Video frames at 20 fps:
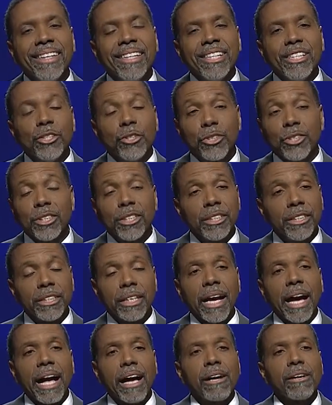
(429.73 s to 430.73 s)
You should look
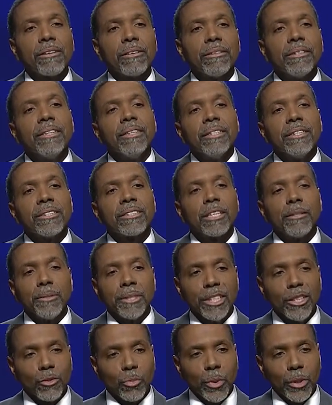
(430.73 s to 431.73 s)
how some of
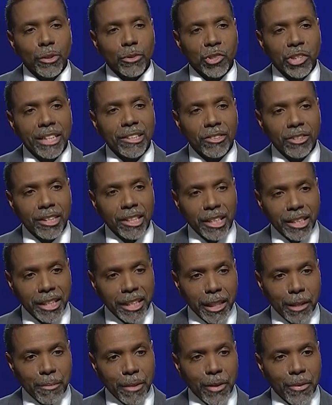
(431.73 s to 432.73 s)
these world changers are
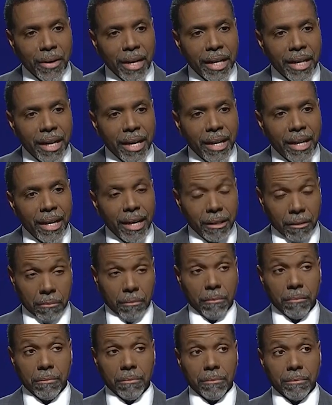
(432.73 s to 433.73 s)
looking at me right now, like,
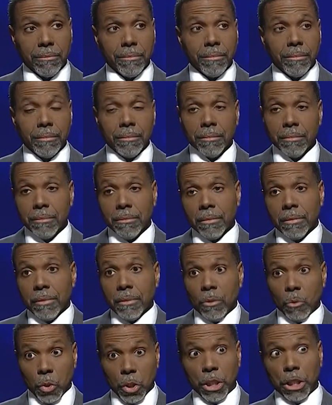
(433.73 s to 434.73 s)

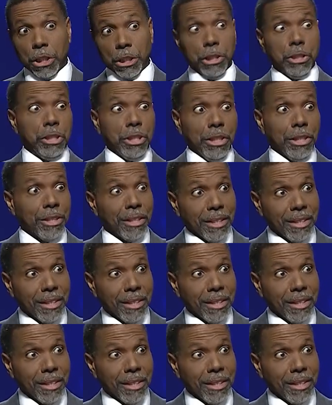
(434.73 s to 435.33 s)
well, is it?